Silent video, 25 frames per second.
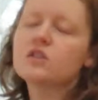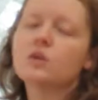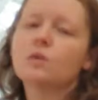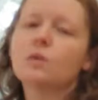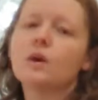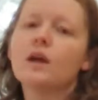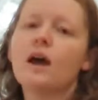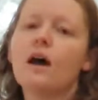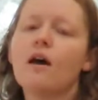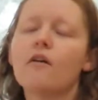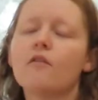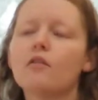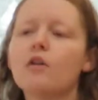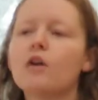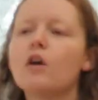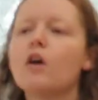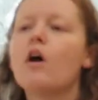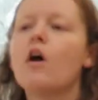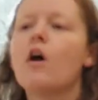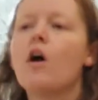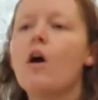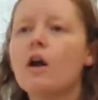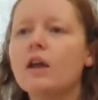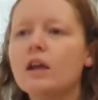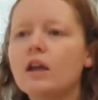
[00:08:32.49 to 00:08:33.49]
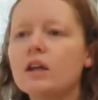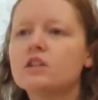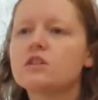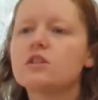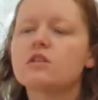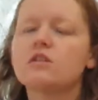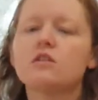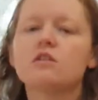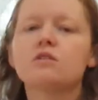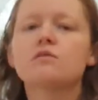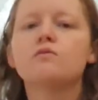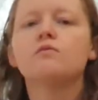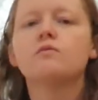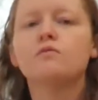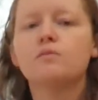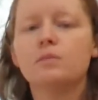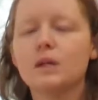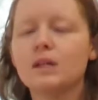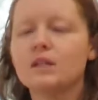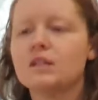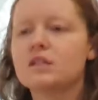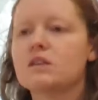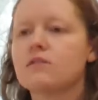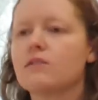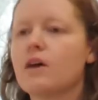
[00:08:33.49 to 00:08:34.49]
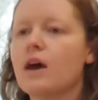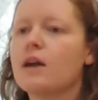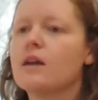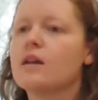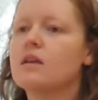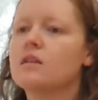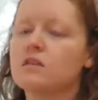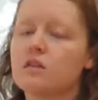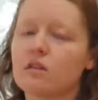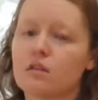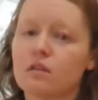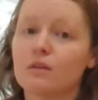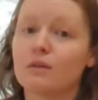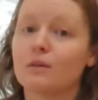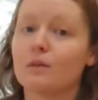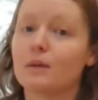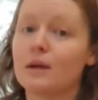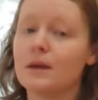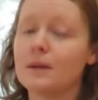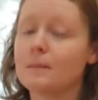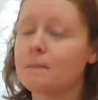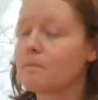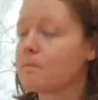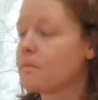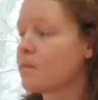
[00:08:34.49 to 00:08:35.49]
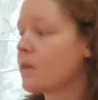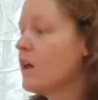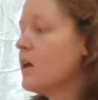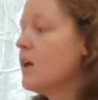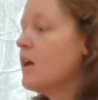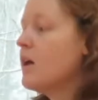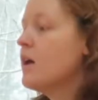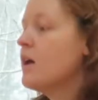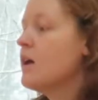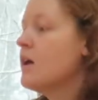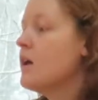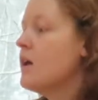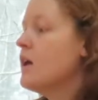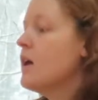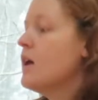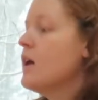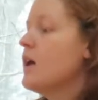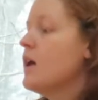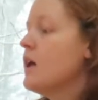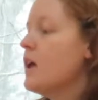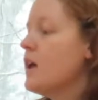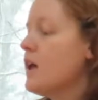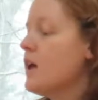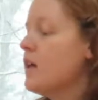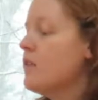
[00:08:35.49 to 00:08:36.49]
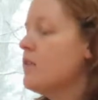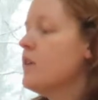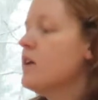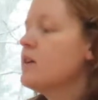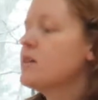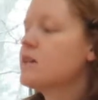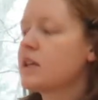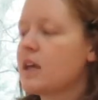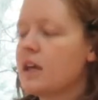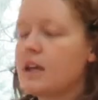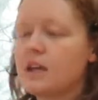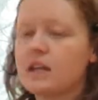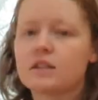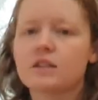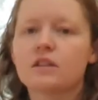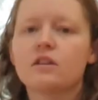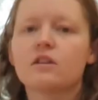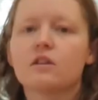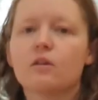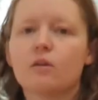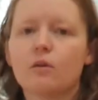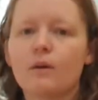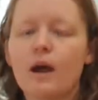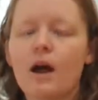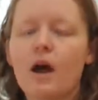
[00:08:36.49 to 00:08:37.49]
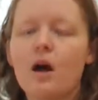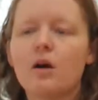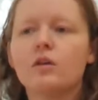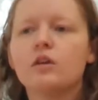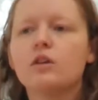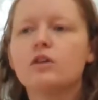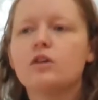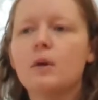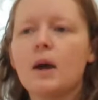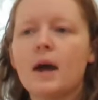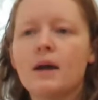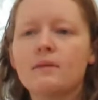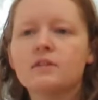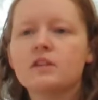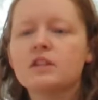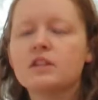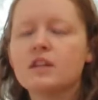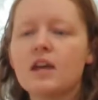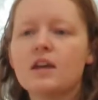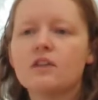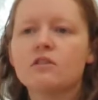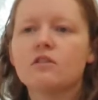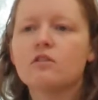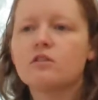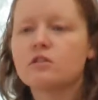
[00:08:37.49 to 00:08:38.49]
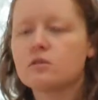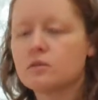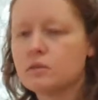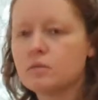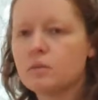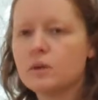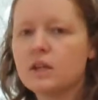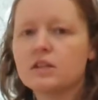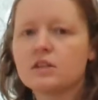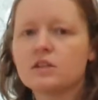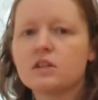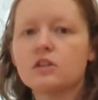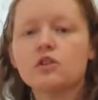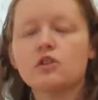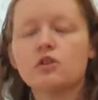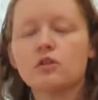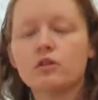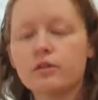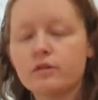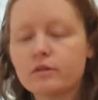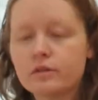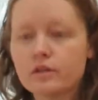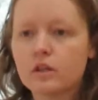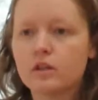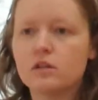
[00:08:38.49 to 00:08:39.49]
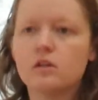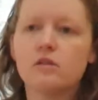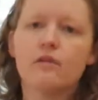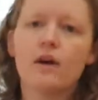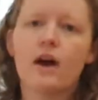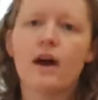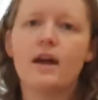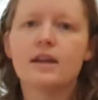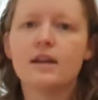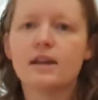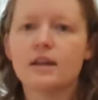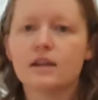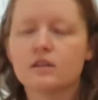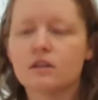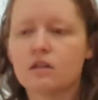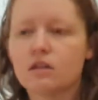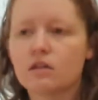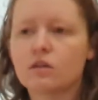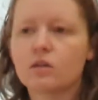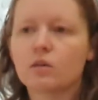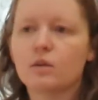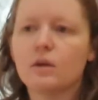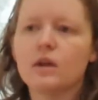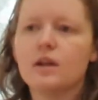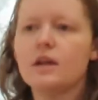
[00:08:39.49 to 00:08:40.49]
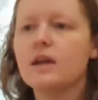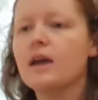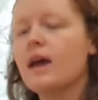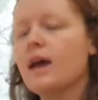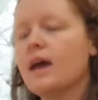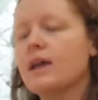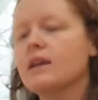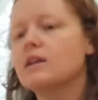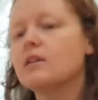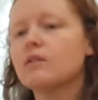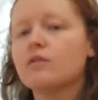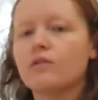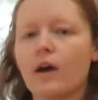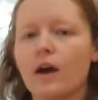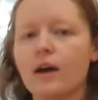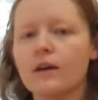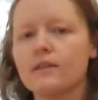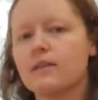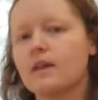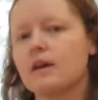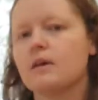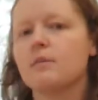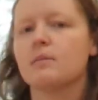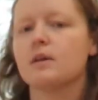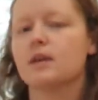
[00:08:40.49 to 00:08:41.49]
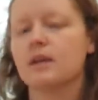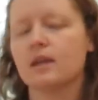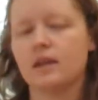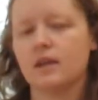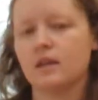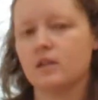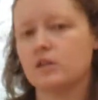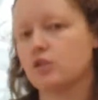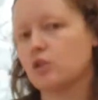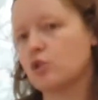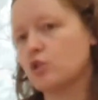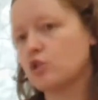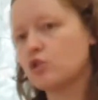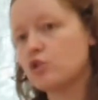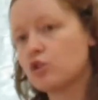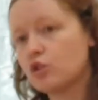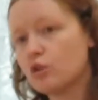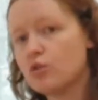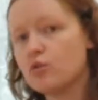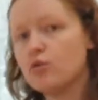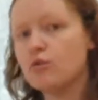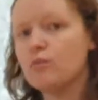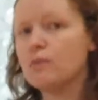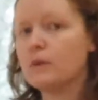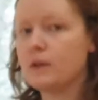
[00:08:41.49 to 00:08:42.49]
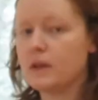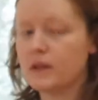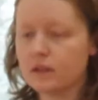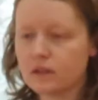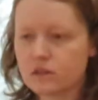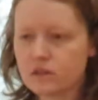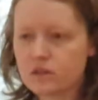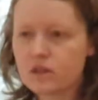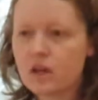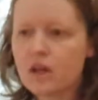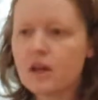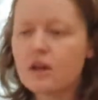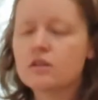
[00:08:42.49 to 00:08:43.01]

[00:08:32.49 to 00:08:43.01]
So we have each of those beats divided into 3. In this case, in the chorale, you have to take those beats that you're used to dividing into 3 and divide them into 2 beats.